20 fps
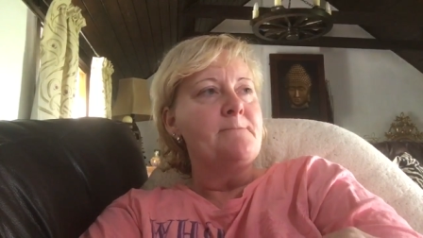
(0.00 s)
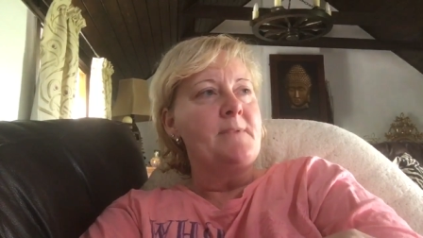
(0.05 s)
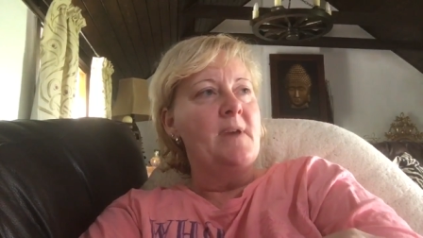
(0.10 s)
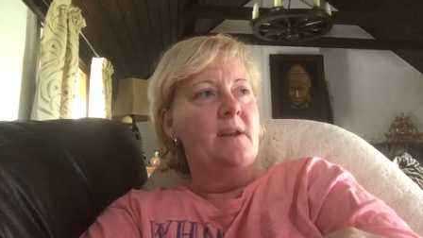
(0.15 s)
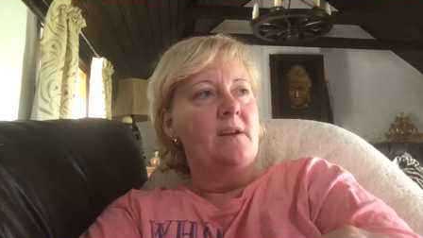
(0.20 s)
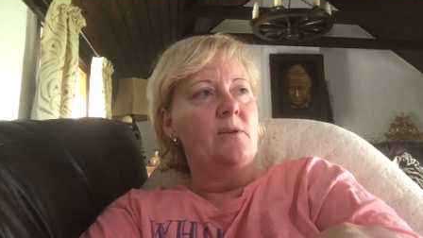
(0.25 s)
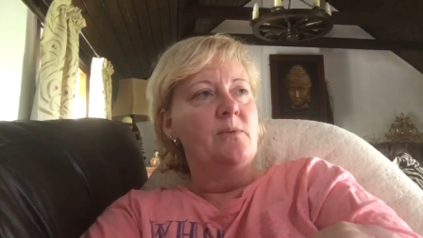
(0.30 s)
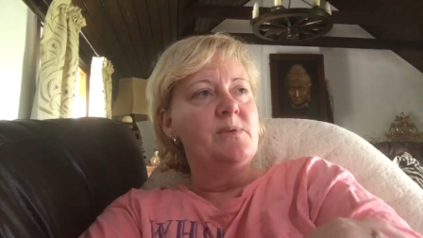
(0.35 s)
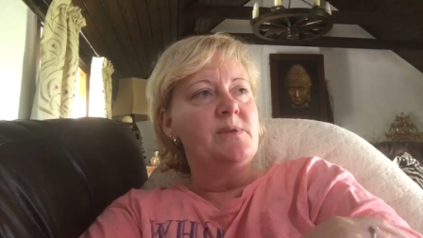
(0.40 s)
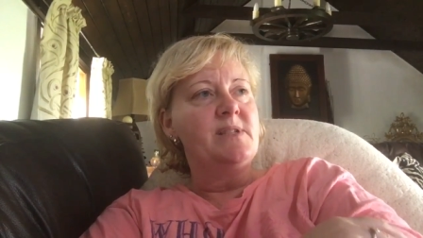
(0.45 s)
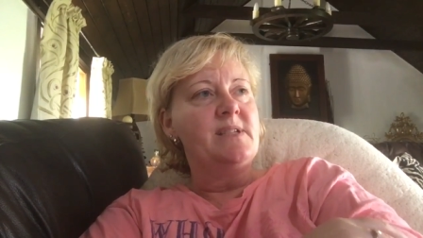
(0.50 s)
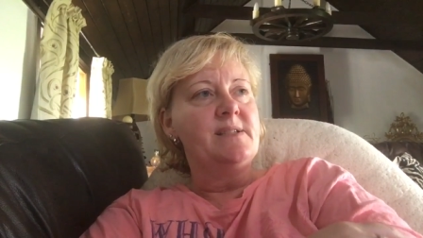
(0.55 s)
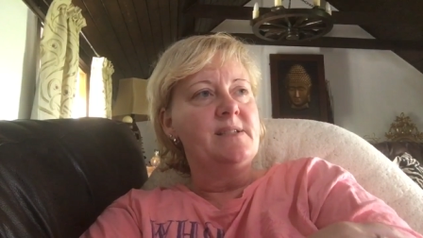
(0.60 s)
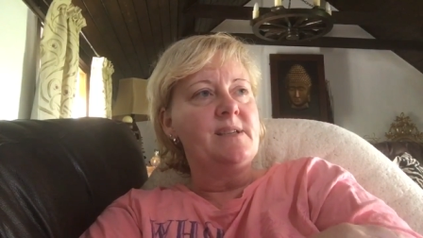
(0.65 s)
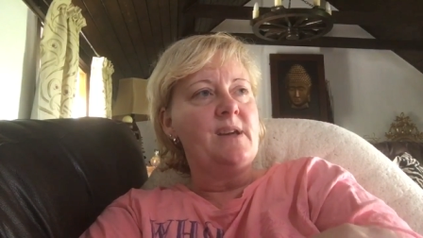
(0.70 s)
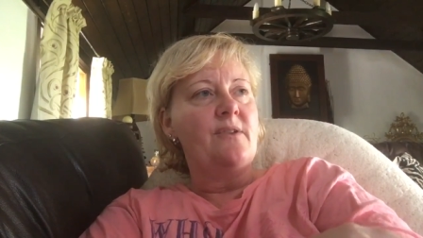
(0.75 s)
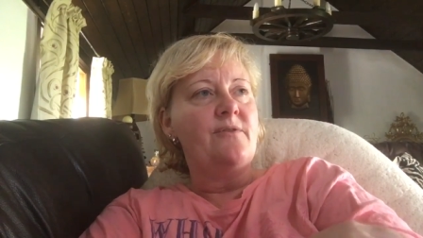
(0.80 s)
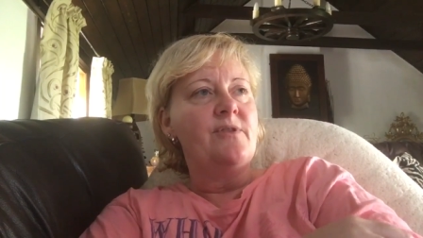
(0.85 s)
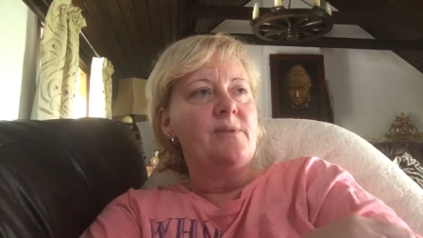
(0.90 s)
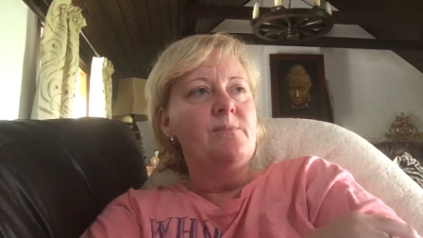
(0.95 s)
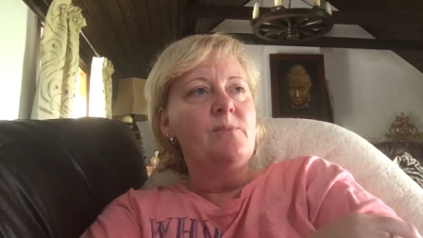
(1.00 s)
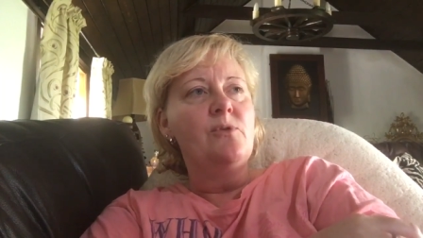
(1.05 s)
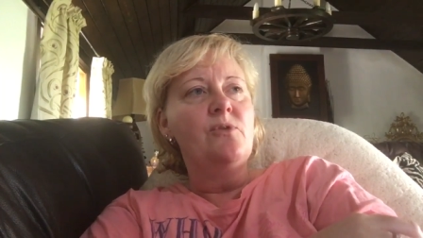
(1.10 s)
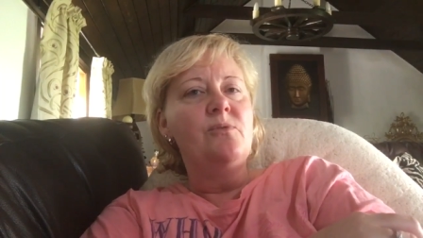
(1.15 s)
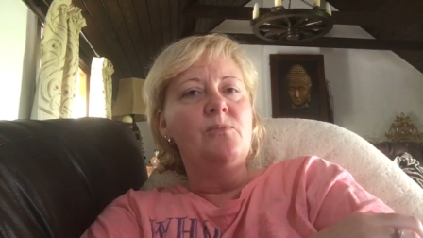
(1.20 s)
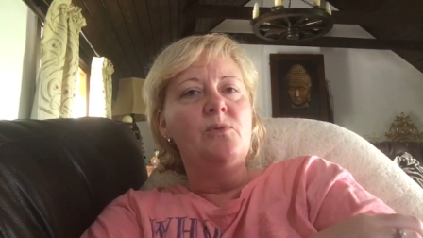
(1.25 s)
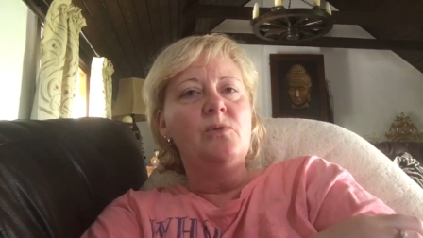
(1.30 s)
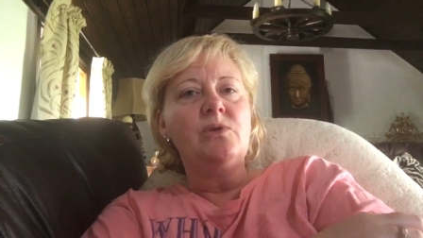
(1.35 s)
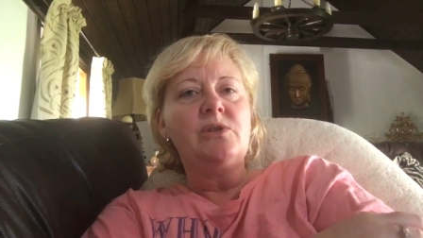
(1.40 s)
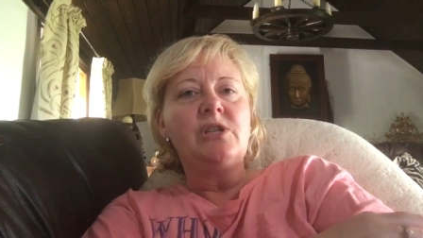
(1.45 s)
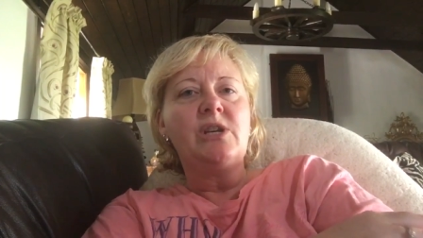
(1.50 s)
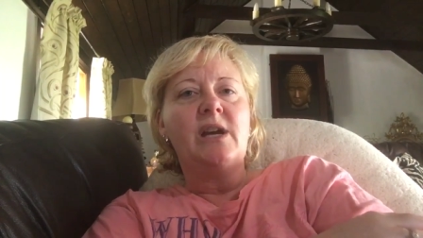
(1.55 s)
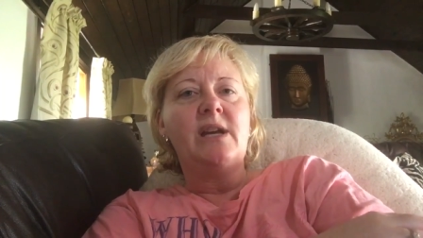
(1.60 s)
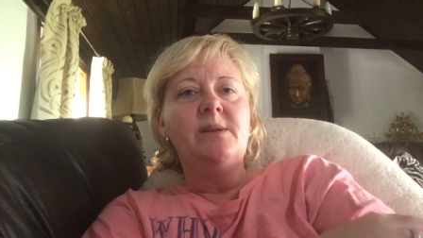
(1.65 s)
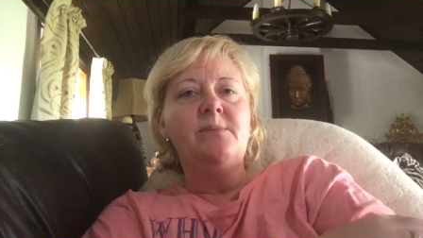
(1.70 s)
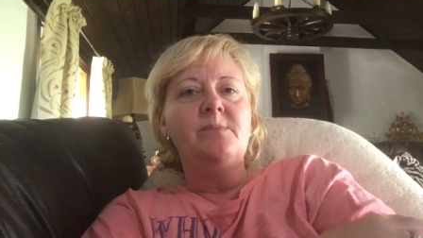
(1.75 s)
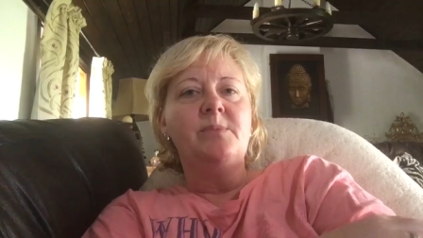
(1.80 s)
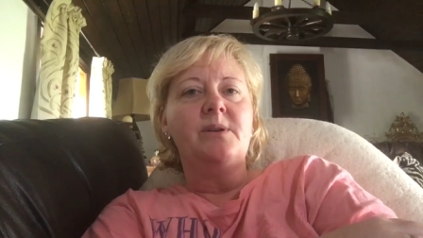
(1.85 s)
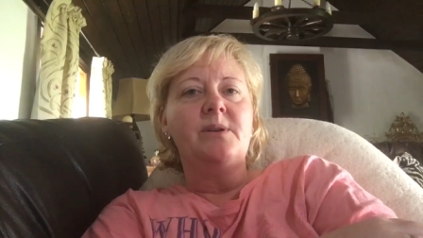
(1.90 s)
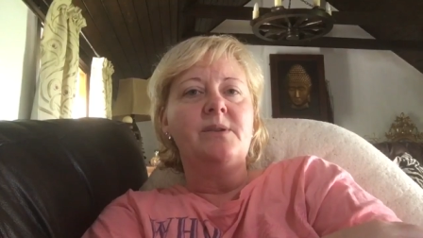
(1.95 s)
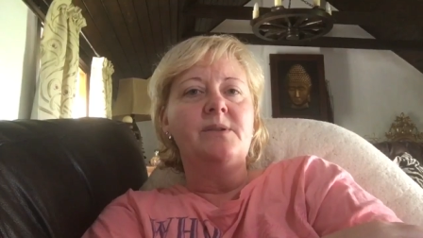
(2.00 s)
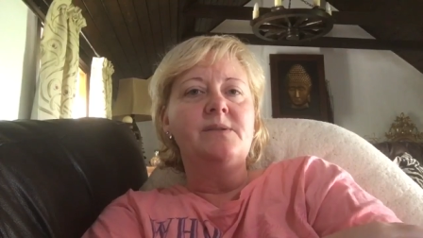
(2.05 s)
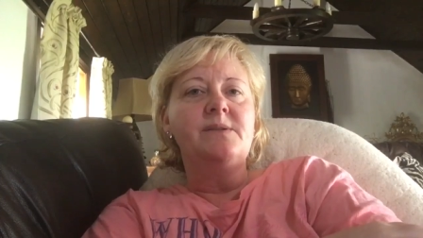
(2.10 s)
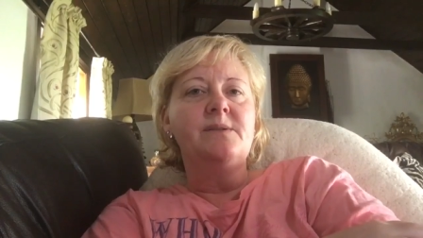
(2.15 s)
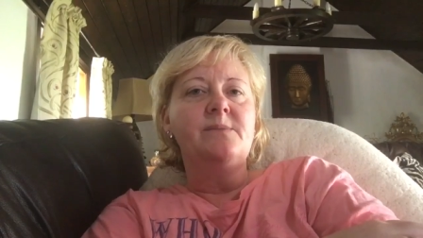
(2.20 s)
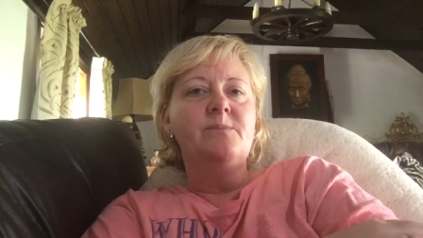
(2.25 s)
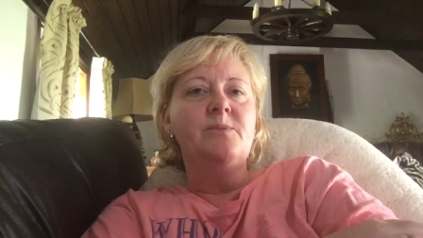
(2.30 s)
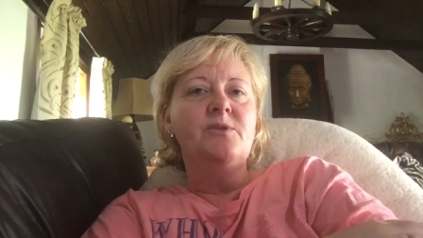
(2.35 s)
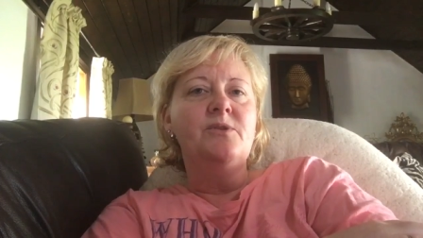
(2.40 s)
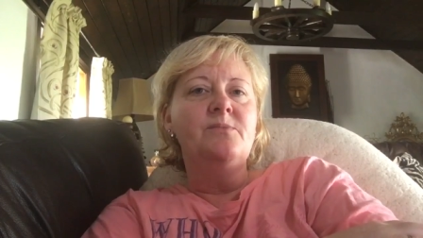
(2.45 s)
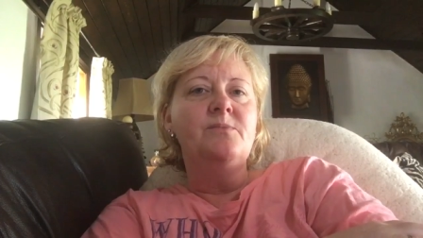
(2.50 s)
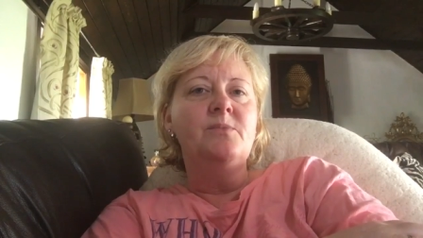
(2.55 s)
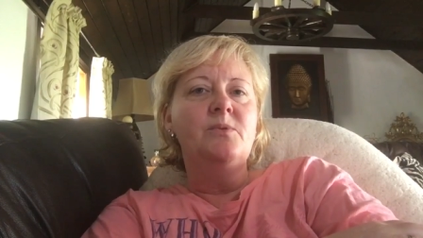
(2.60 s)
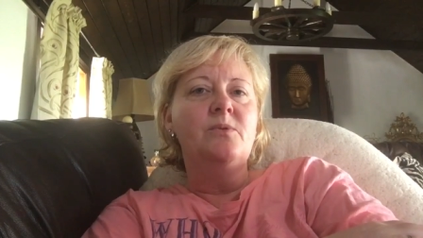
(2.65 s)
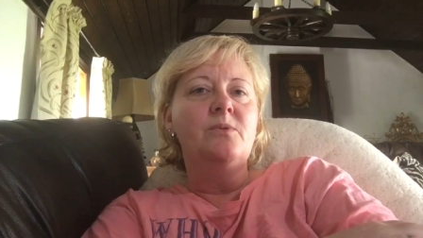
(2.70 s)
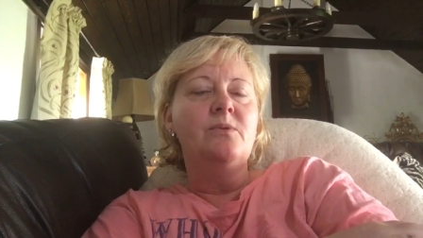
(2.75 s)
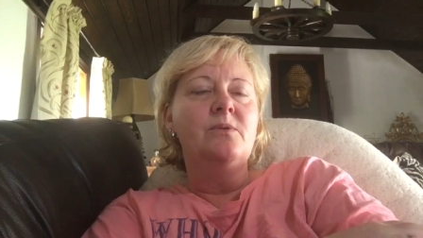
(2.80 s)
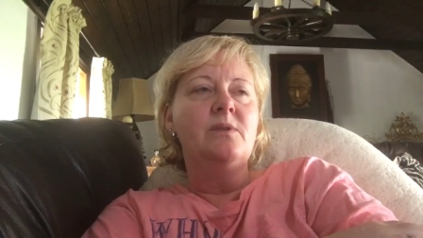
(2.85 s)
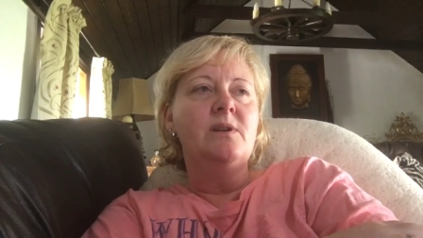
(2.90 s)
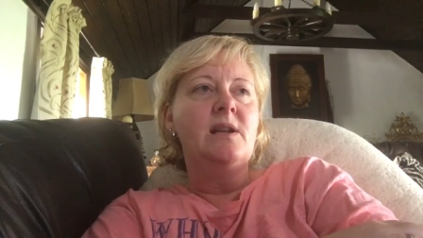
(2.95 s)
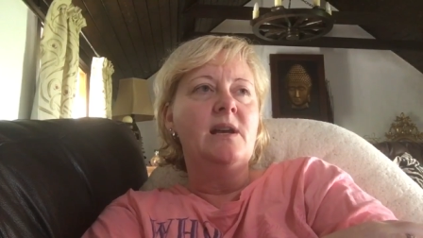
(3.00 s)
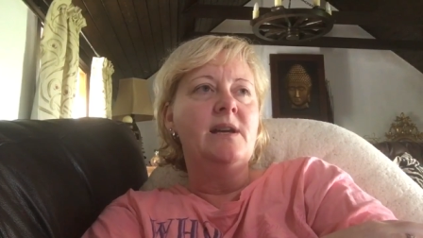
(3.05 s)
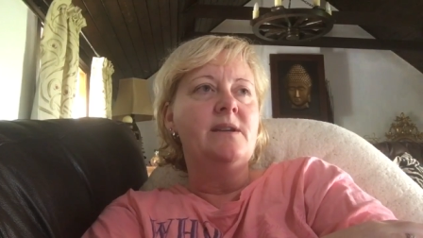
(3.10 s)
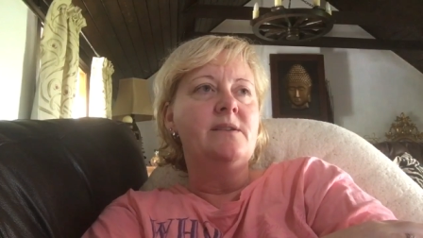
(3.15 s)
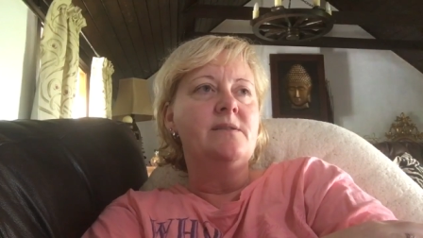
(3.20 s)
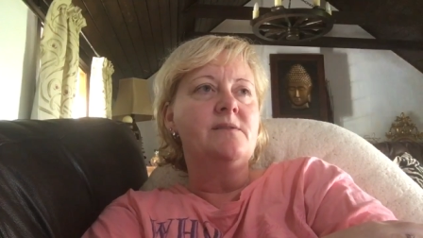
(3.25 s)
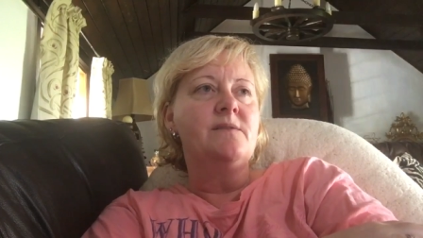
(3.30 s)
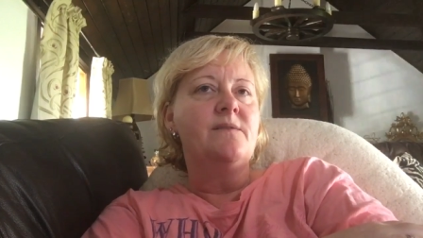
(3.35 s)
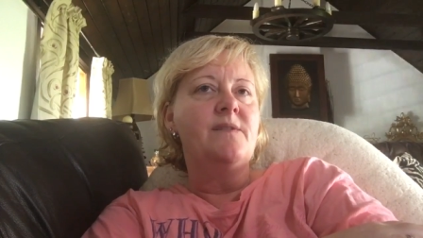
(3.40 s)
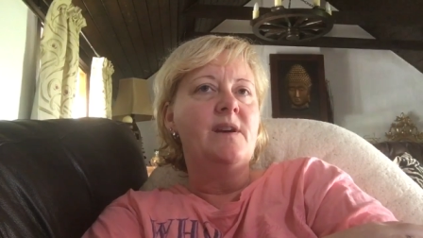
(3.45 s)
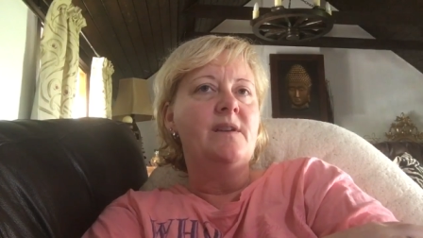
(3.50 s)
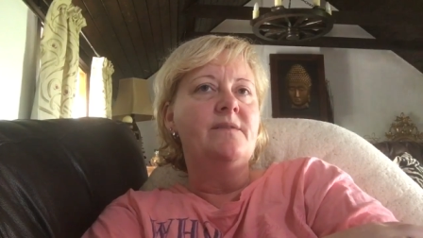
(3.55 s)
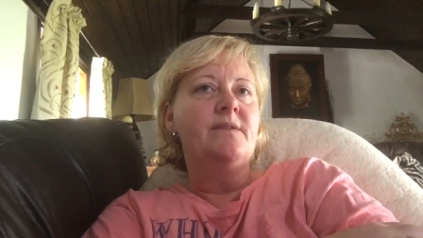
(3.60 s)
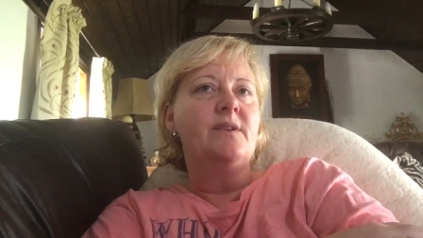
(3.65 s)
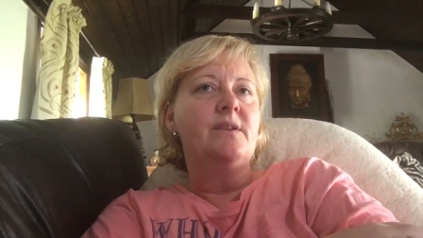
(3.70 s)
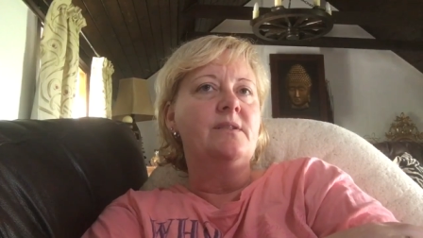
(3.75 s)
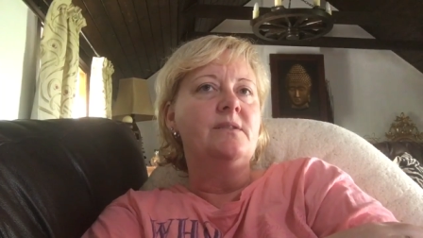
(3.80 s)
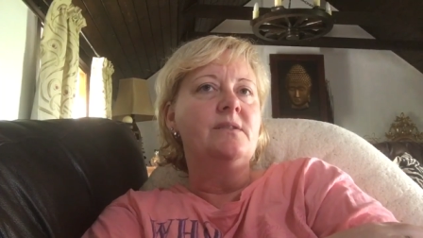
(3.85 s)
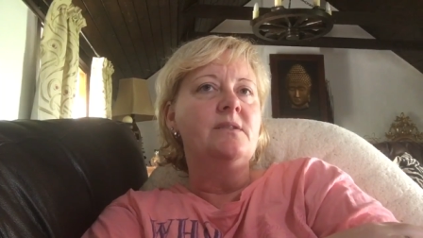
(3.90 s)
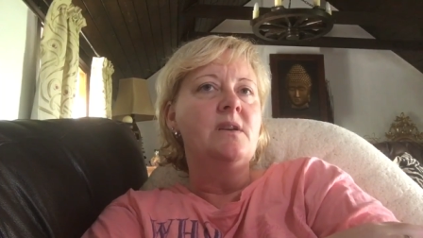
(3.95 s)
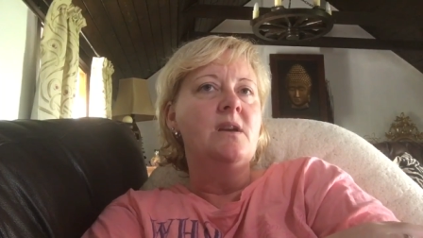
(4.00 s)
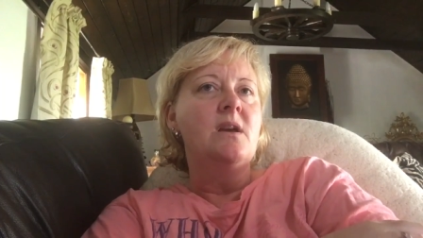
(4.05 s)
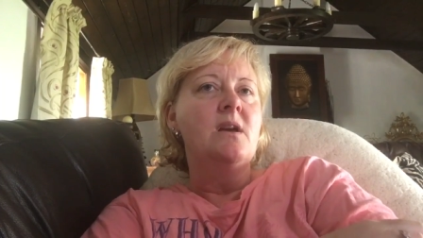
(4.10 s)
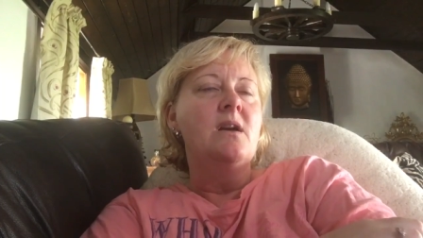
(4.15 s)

And I was discovering more and more chambers and more layers of heaven.